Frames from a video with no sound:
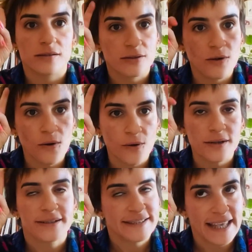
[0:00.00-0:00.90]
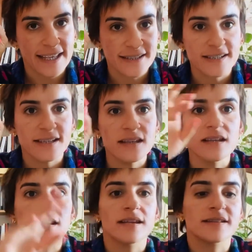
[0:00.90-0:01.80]
door,
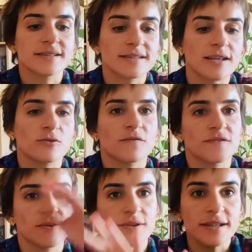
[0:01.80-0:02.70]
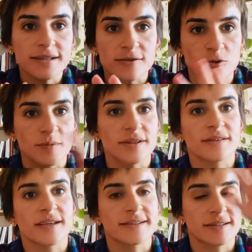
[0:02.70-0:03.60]
dayîn, instead of your
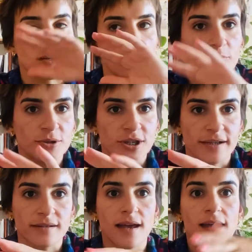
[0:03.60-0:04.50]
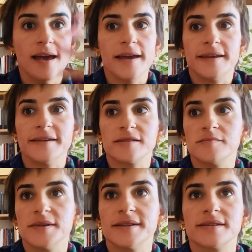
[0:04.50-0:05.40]
instrument as an object, it
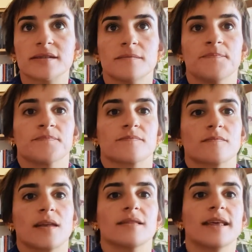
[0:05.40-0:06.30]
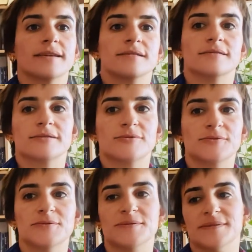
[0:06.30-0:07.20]
means like
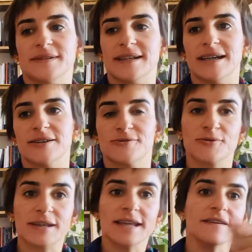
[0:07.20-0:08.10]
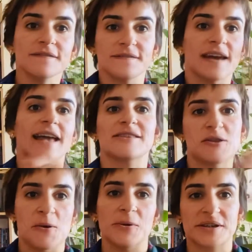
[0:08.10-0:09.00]
to give a
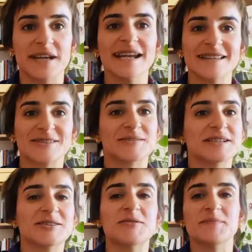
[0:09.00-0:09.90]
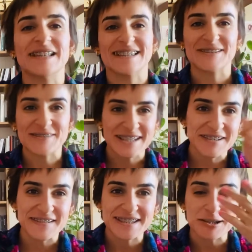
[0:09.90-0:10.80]
door, right? So it means you
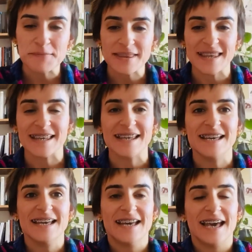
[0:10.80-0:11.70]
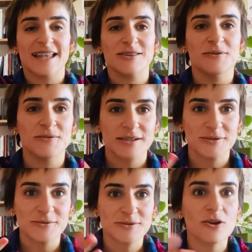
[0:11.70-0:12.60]
give something a door,
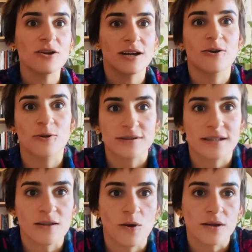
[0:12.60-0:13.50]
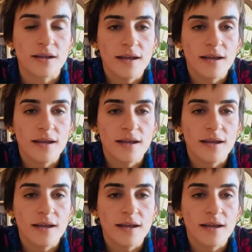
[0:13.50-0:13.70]
you knock on the door.